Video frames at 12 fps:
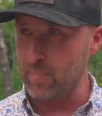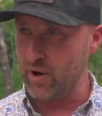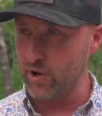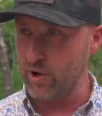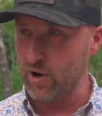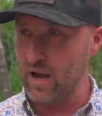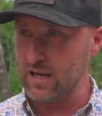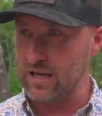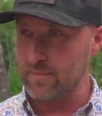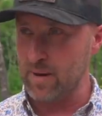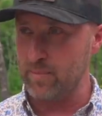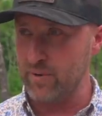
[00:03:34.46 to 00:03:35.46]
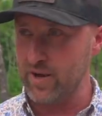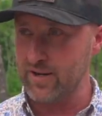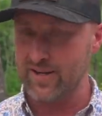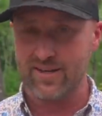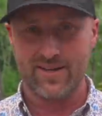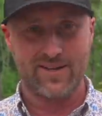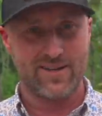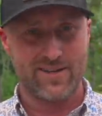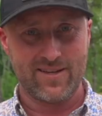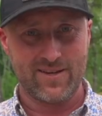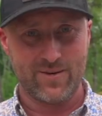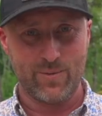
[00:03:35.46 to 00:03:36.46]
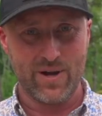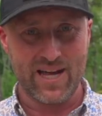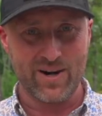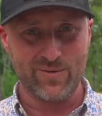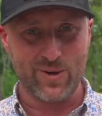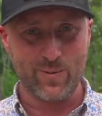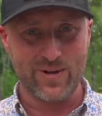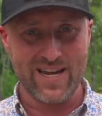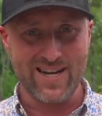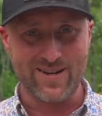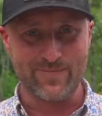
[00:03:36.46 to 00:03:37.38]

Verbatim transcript: butter, I got my bread. We got everything we need.